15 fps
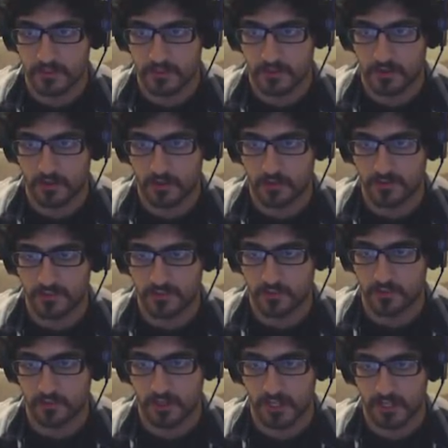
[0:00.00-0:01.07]
arts and
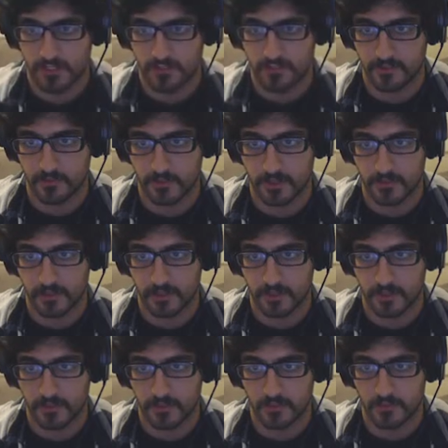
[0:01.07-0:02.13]
crafts and
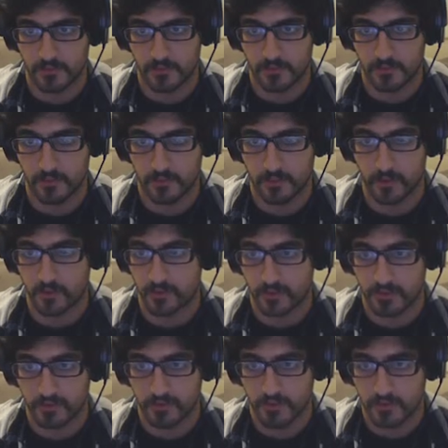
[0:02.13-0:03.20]
maybe
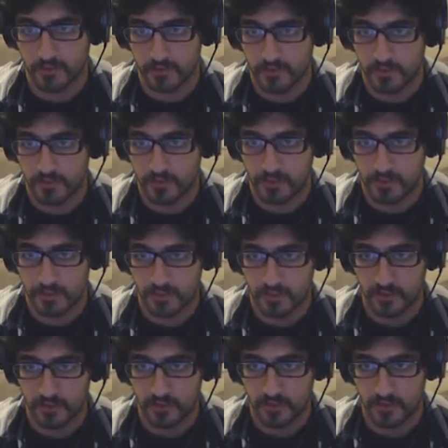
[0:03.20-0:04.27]
music
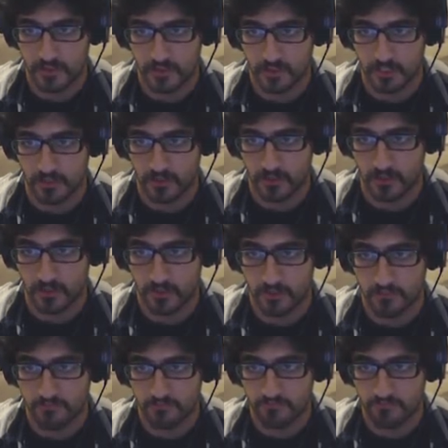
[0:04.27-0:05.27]
later on